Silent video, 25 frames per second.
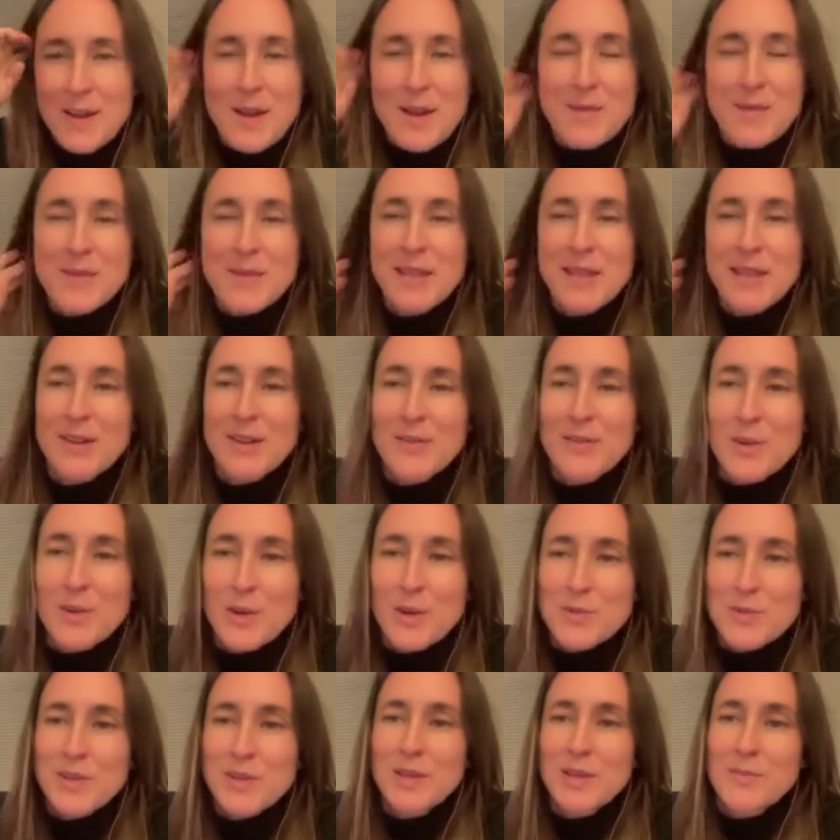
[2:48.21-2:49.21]
I mean, of
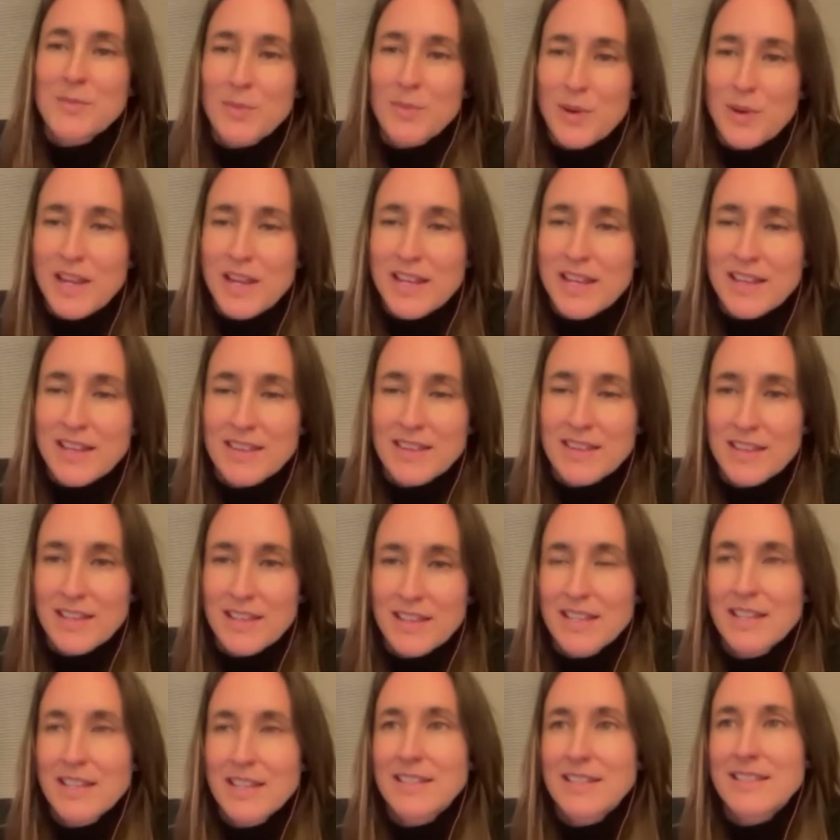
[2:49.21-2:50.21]
course, we can break
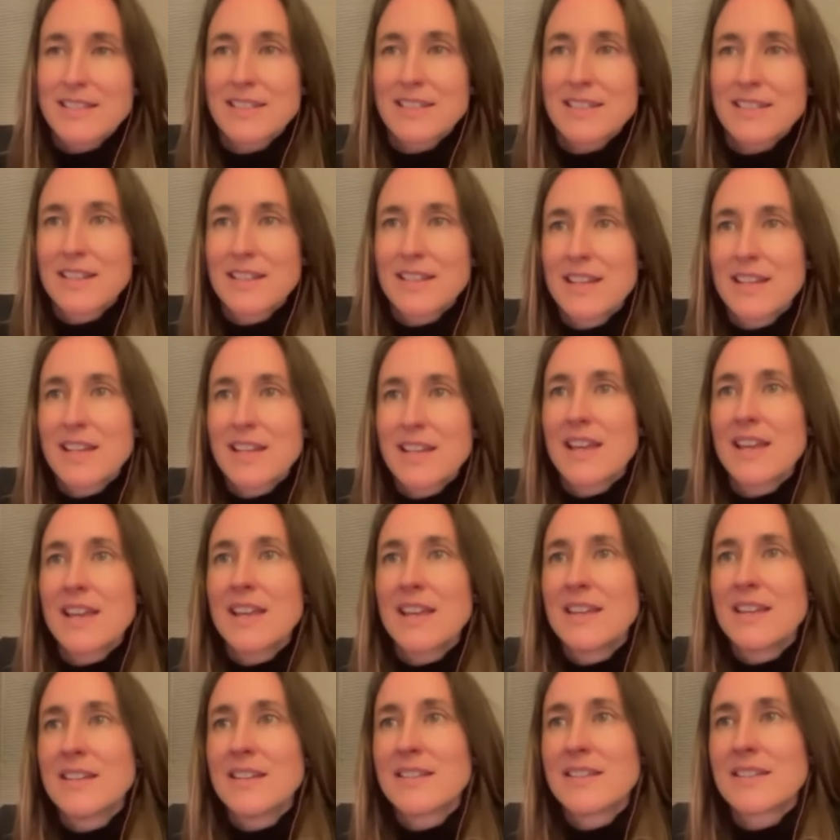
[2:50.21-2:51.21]
things
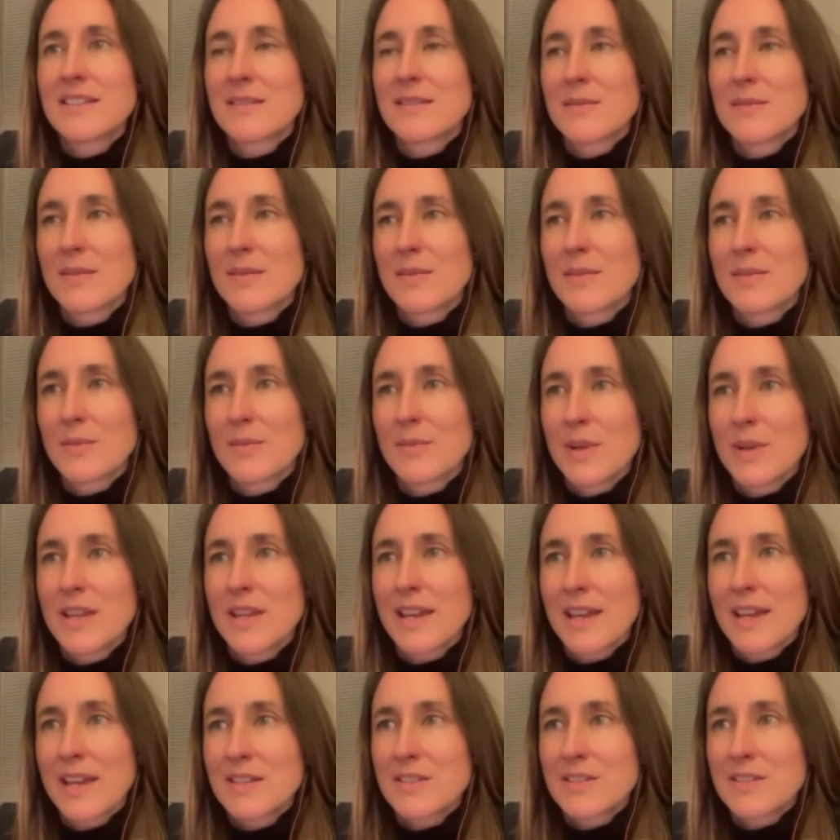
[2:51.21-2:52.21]
and we
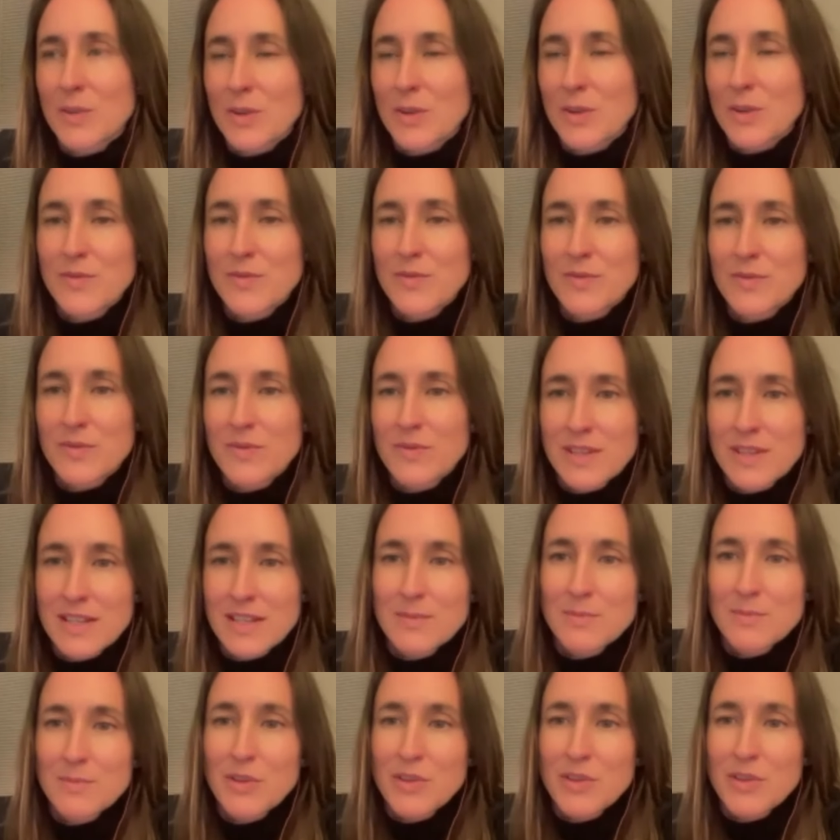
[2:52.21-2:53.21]
can sort of
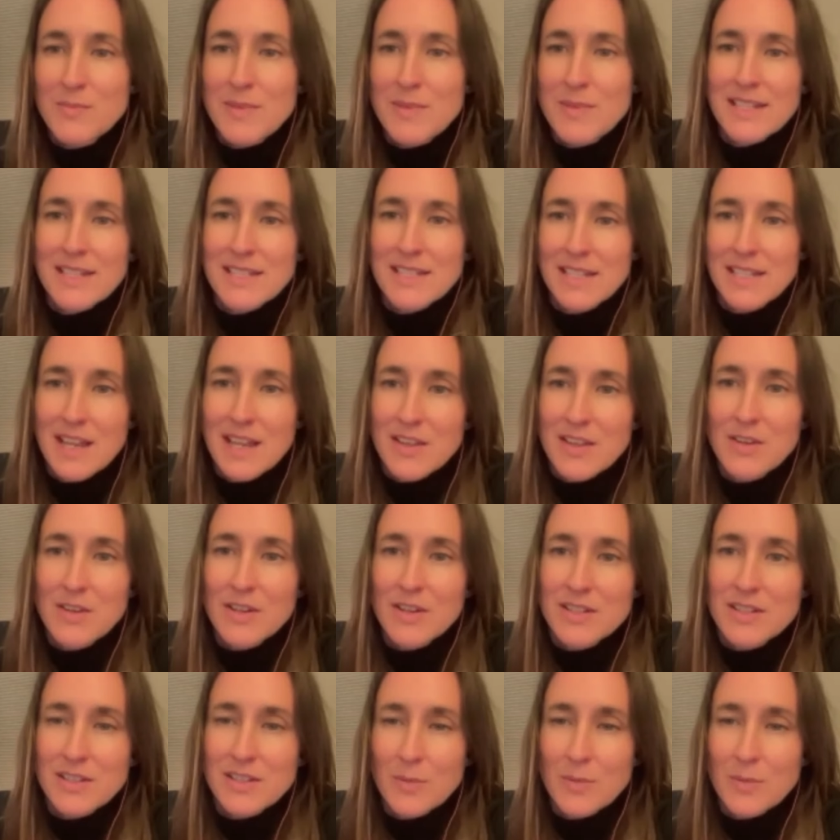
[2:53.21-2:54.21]
then put them back together
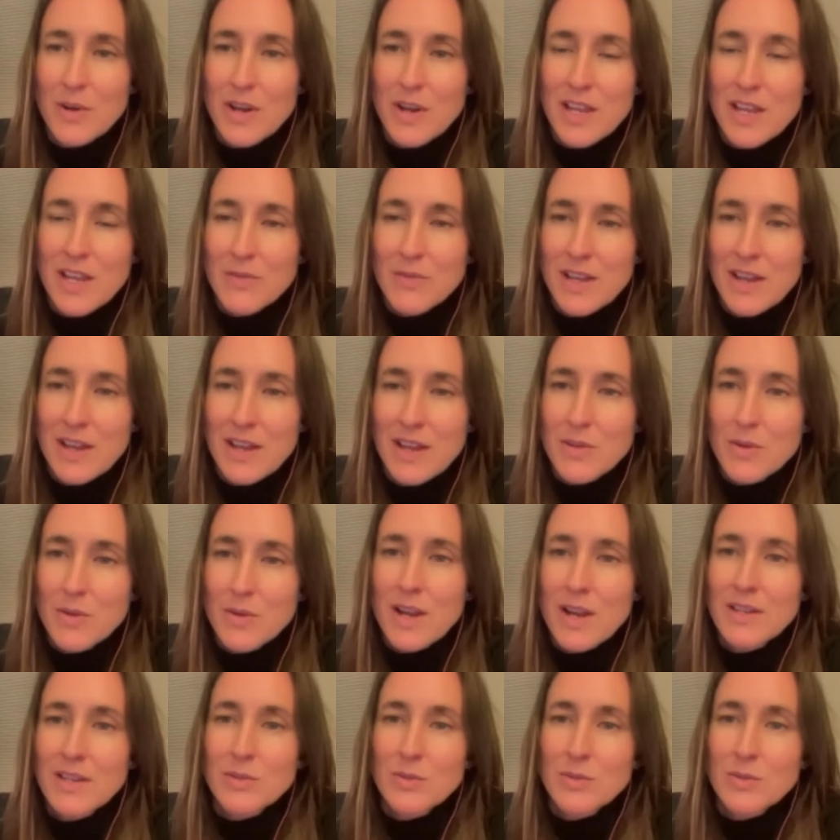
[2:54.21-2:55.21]
in some way if we have the
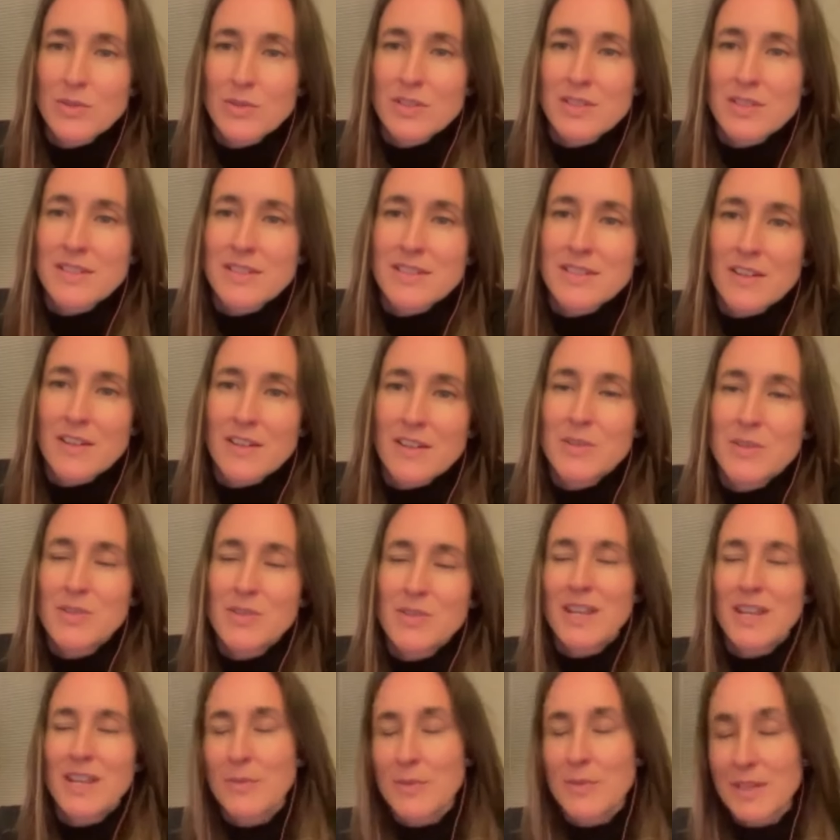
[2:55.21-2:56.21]
right tools and stuff, but
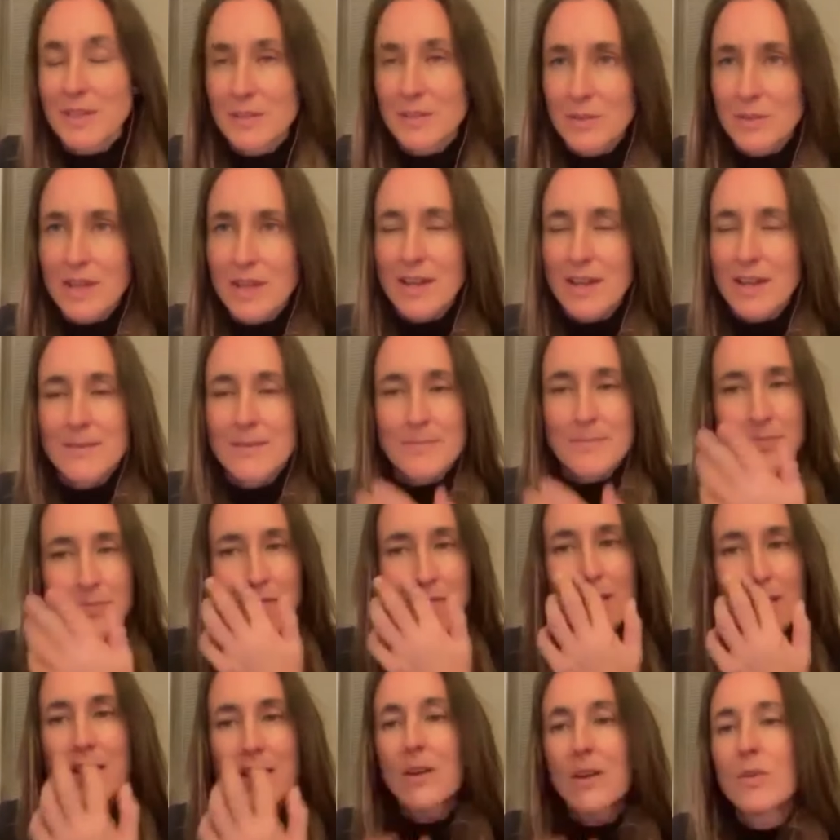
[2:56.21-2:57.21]
you can't really do that
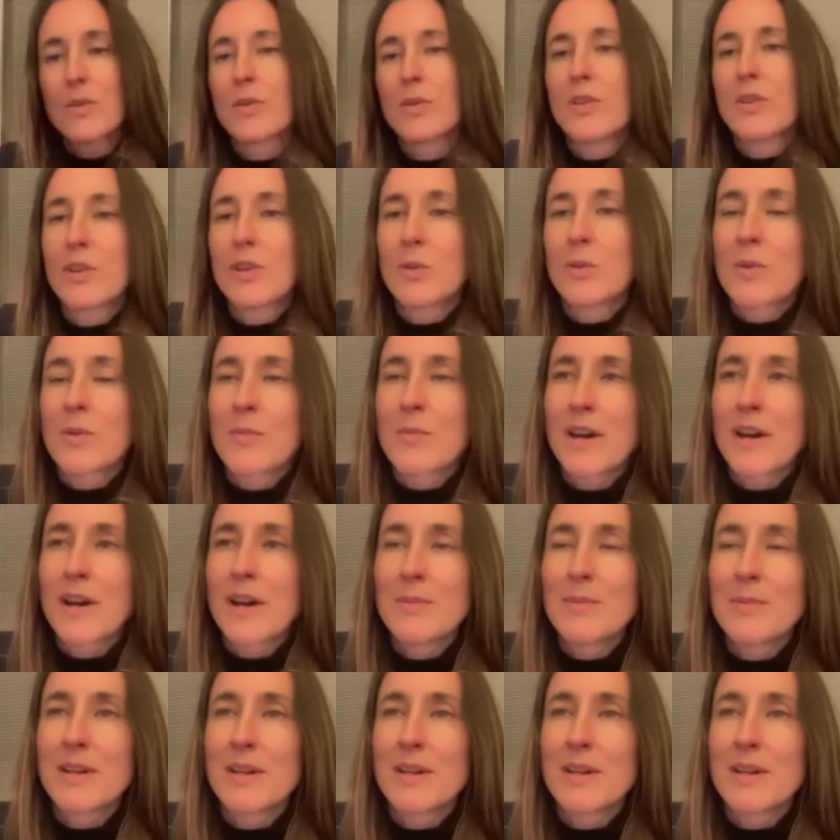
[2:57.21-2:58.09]
with a human body.